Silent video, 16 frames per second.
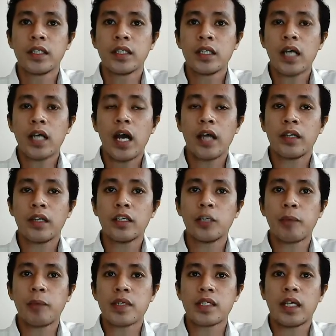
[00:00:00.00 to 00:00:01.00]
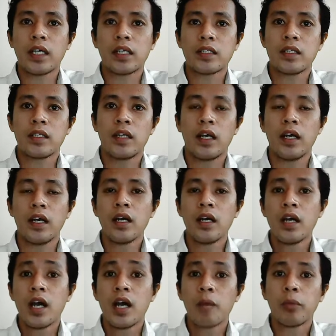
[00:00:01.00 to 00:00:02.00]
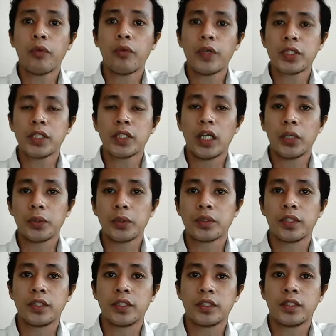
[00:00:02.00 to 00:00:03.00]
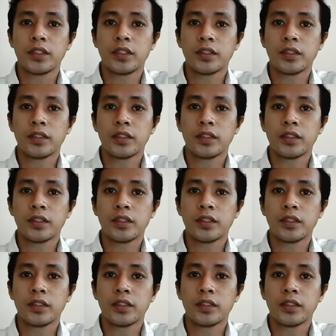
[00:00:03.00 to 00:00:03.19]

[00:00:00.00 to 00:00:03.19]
and they represent the professional users.